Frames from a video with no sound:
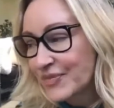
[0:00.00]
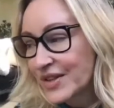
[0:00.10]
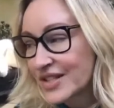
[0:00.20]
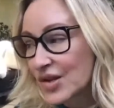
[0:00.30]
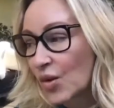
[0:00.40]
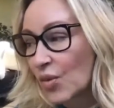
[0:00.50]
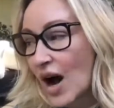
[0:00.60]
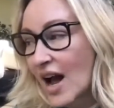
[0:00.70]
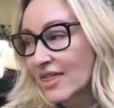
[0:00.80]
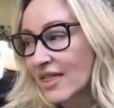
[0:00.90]
So
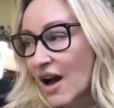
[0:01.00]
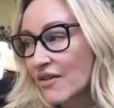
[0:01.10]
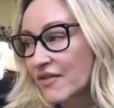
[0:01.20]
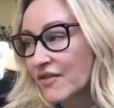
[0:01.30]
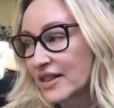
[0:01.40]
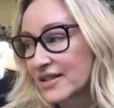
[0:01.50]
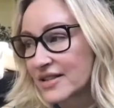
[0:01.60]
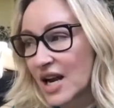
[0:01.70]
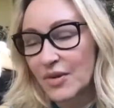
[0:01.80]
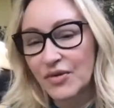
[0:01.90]
I love at
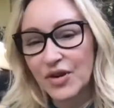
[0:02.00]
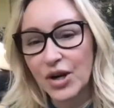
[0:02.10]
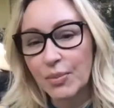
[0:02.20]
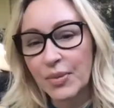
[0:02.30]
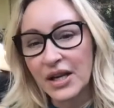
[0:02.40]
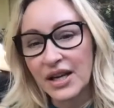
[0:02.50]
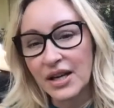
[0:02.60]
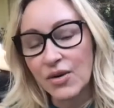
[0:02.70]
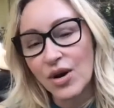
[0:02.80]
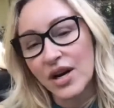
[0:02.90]
this time of year
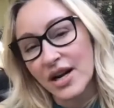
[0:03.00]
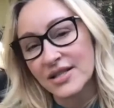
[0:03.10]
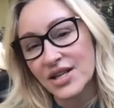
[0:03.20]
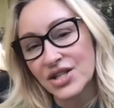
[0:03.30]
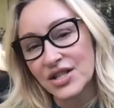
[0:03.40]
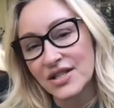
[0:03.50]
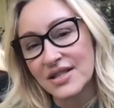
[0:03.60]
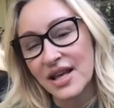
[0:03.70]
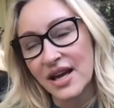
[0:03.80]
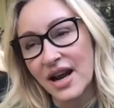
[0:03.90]
picking
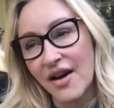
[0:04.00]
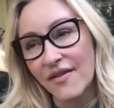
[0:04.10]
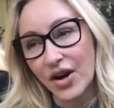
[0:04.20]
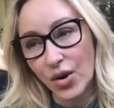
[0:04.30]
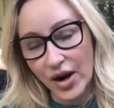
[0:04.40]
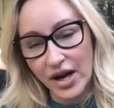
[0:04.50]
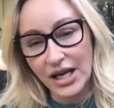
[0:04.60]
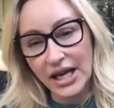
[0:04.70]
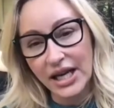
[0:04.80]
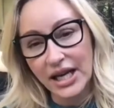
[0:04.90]
organizations that have a great
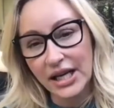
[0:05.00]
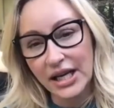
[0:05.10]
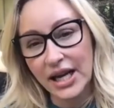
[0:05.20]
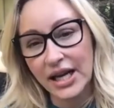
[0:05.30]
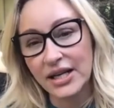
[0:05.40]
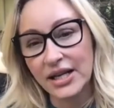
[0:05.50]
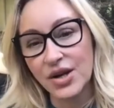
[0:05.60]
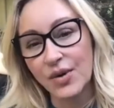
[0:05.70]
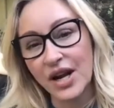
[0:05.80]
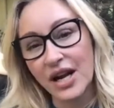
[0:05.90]
need and
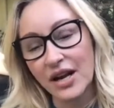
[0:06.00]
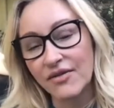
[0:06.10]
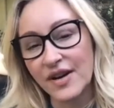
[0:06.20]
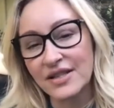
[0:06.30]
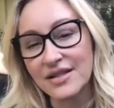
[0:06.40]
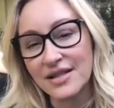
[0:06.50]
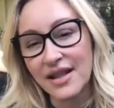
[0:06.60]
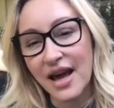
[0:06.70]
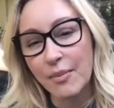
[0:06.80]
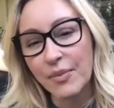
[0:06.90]
donating funds to
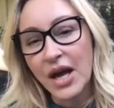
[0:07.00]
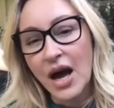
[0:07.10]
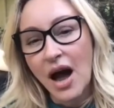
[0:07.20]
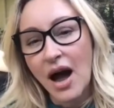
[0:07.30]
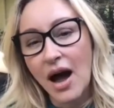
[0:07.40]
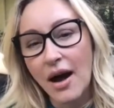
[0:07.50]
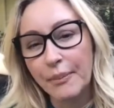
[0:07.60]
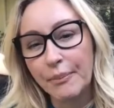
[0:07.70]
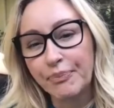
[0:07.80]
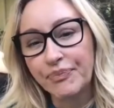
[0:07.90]
them. I
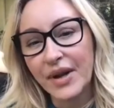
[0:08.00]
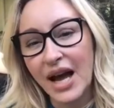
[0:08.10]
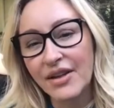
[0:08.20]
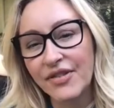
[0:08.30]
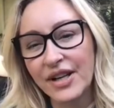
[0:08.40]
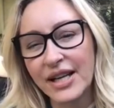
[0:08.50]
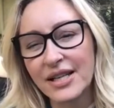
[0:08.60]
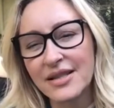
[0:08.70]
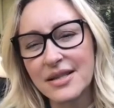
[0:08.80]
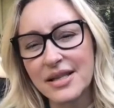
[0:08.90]
feel like
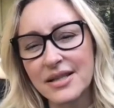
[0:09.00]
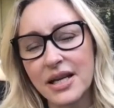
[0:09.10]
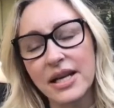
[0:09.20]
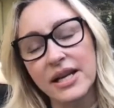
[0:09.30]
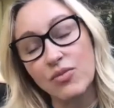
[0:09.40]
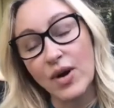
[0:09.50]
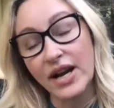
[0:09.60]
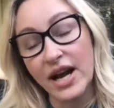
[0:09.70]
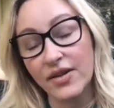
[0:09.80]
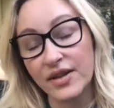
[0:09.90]
and right
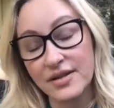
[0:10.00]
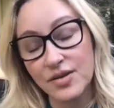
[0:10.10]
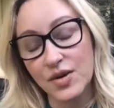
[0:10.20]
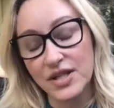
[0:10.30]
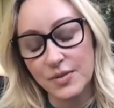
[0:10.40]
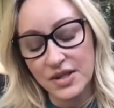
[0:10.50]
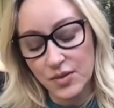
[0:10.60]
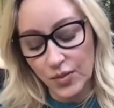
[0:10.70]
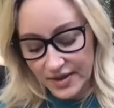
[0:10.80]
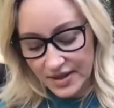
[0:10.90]
now this
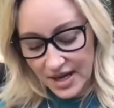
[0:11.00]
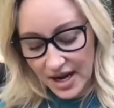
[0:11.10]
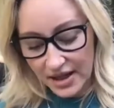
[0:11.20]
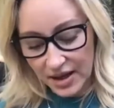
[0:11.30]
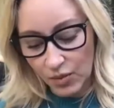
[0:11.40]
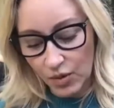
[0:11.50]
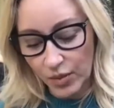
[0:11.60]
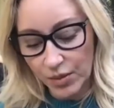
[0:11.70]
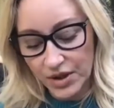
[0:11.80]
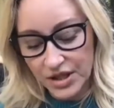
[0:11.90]
Christmas, we decided that what
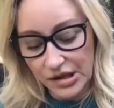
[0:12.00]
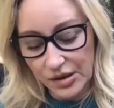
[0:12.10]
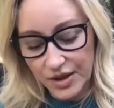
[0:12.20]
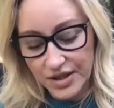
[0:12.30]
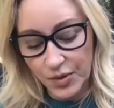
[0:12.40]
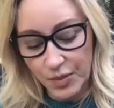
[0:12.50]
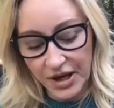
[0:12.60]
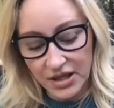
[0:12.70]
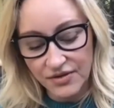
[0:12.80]
we would do is we picked